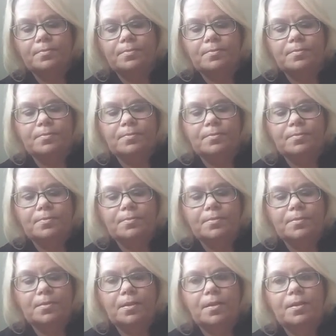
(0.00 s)
So that's
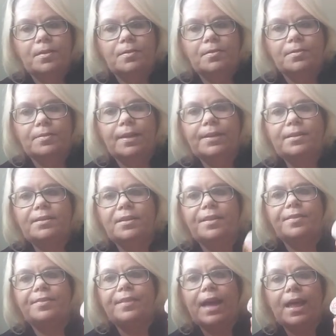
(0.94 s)
that lip balm.
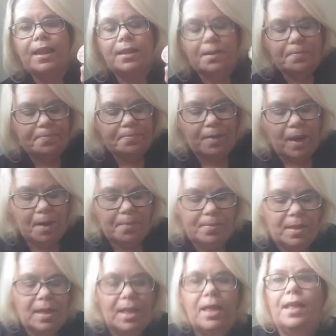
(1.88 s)
The next two
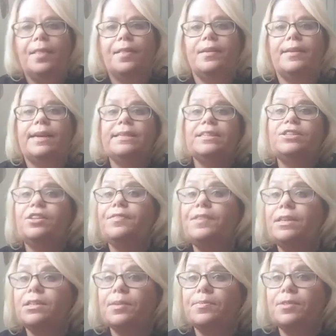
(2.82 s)
things I'm going to share with you
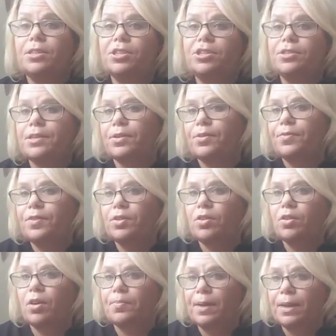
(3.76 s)
are my lip
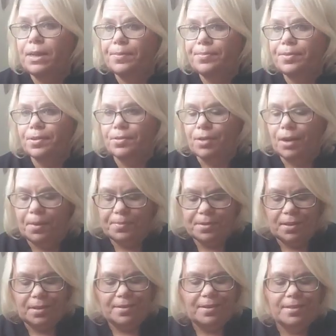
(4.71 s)
scrubs. These are my
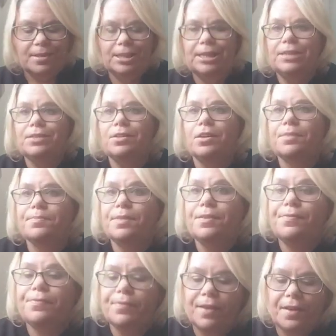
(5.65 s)
favorite
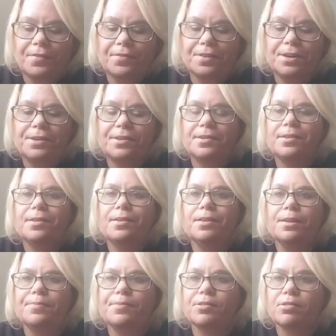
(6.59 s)
lip scrubs
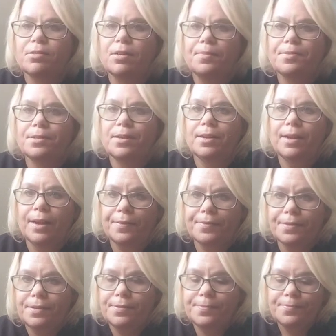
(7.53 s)
ever.
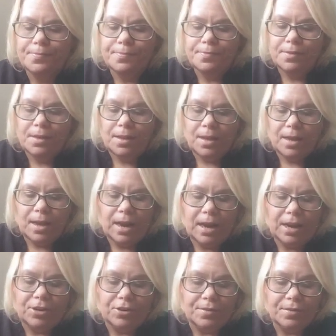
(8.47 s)
I do this once a
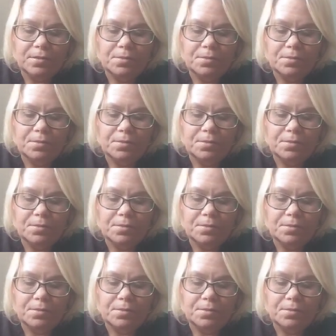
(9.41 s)
week.